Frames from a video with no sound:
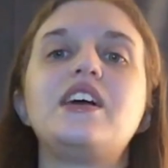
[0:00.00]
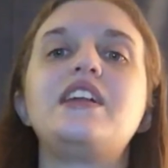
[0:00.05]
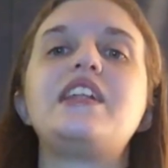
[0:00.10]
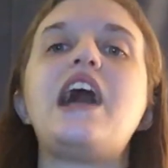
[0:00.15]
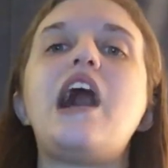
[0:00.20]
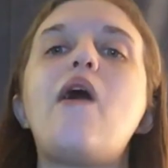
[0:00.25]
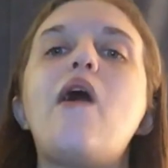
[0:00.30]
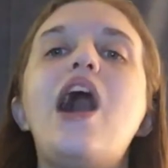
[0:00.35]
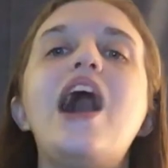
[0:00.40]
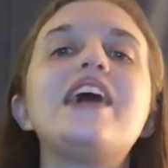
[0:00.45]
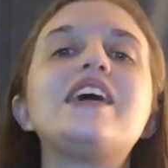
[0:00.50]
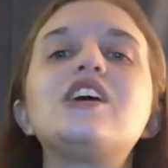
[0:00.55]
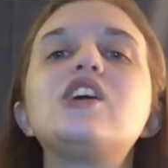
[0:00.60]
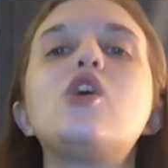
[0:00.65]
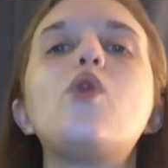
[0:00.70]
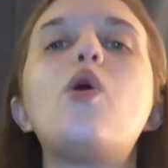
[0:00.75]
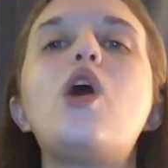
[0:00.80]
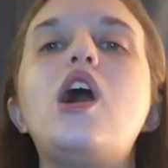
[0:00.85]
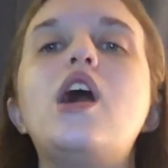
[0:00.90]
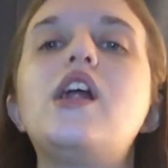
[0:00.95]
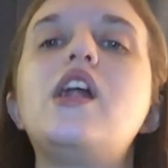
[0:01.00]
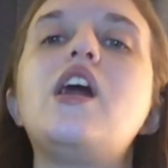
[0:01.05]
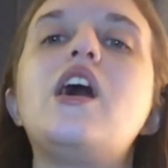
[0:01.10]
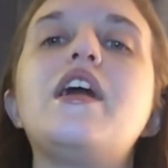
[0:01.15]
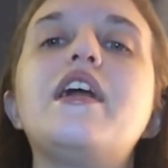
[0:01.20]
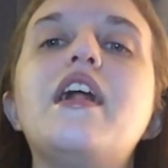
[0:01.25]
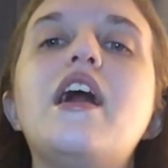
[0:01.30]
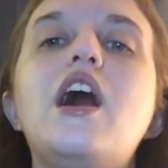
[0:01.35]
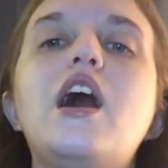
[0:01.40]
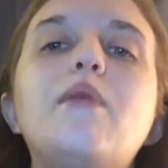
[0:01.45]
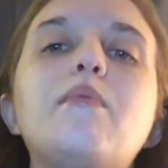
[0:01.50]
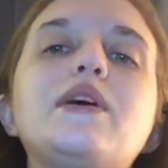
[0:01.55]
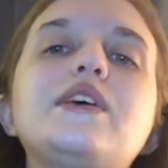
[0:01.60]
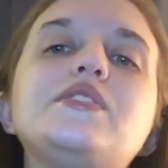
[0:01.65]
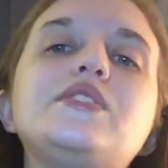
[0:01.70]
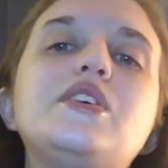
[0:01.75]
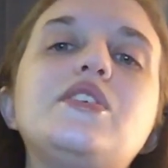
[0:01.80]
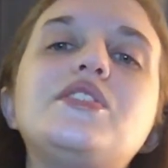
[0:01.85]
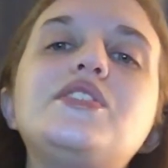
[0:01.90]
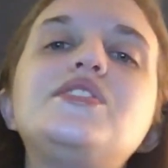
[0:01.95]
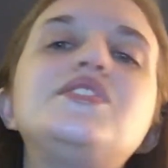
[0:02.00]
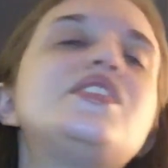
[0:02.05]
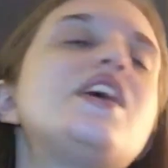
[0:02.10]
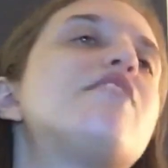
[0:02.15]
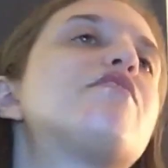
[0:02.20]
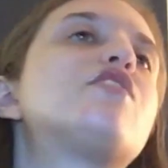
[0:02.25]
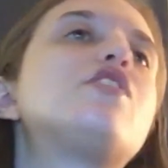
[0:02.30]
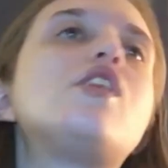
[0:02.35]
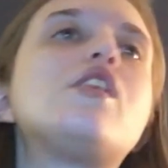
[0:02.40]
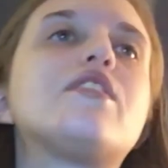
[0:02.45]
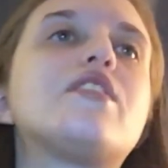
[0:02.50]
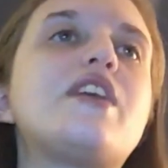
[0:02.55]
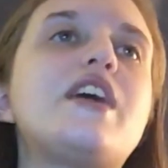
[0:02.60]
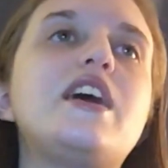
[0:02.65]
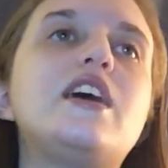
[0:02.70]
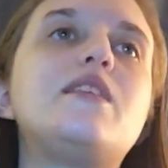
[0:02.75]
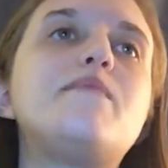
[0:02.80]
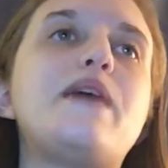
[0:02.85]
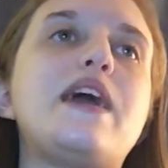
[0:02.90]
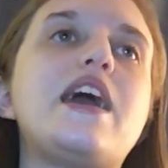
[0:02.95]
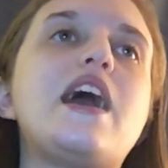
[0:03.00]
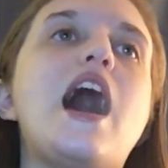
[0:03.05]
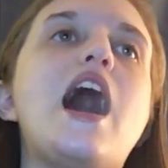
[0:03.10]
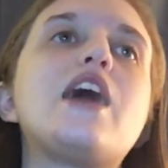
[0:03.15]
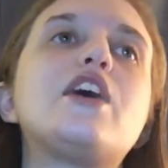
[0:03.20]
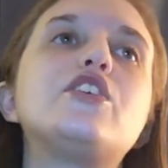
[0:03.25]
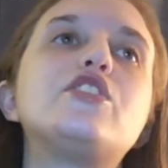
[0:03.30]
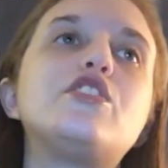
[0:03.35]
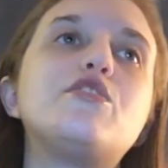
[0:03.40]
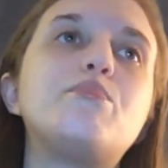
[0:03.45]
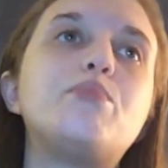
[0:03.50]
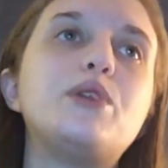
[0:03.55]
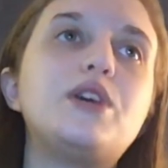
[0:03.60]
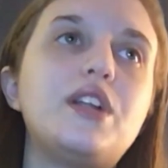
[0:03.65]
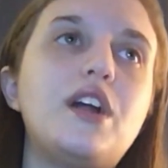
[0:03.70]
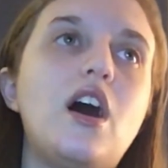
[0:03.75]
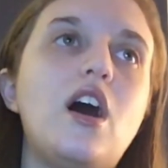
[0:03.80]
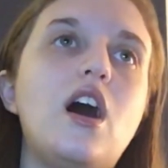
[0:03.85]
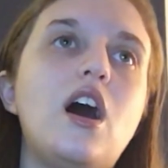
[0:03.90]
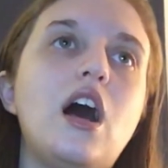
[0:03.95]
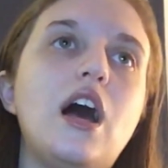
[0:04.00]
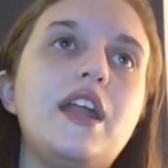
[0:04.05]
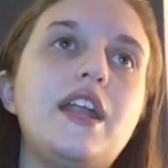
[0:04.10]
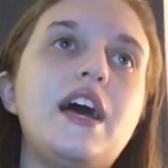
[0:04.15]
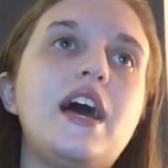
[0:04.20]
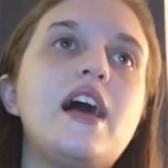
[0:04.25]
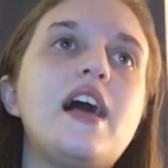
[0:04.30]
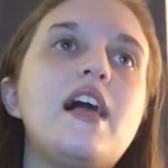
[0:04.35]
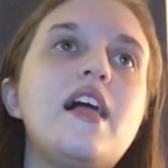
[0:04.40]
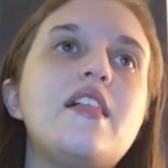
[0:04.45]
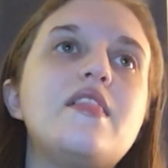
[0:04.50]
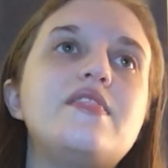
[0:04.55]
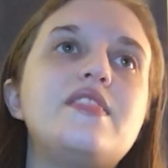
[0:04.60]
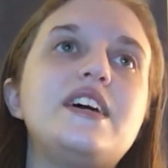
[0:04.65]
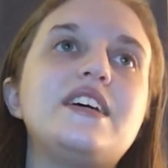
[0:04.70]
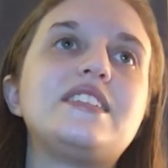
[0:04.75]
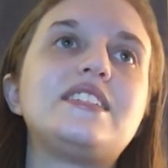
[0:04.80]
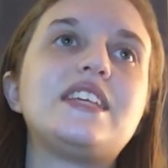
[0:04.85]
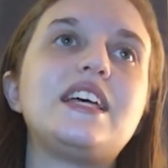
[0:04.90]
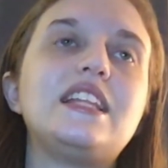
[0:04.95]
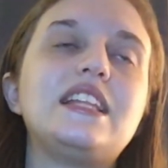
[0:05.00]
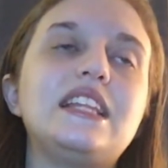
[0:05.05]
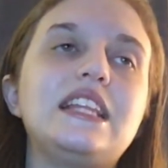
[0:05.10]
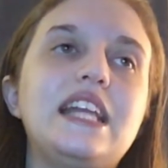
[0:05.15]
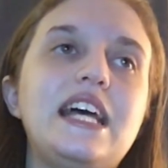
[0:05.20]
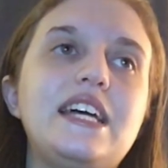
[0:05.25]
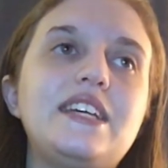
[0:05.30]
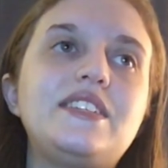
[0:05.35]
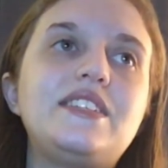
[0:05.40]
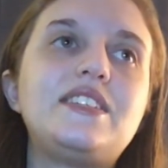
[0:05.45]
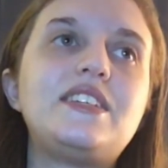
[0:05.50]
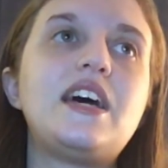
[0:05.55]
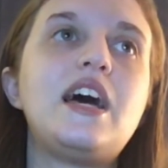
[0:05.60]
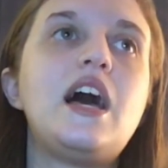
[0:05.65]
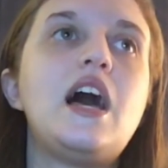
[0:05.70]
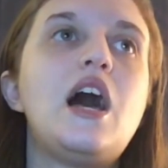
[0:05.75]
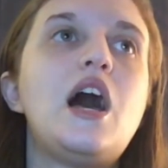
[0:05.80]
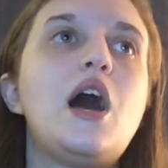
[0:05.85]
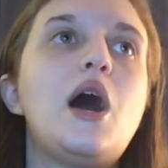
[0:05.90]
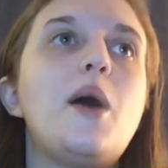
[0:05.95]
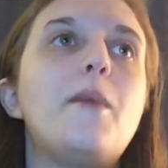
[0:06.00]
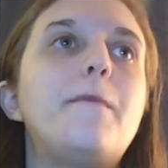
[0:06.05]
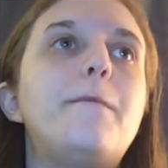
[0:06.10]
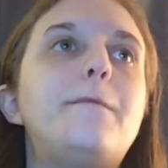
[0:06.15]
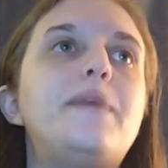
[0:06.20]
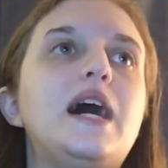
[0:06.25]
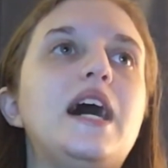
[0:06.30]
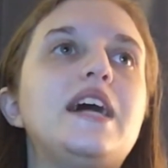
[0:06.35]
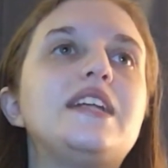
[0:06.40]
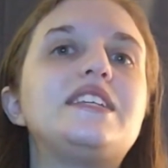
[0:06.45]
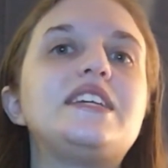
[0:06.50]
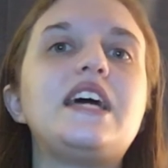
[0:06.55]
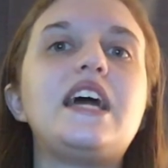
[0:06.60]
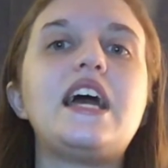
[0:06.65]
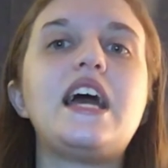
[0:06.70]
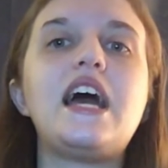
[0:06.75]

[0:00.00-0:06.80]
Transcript: Now, I could go on and on and on because there's several other anime I could have put on this list, but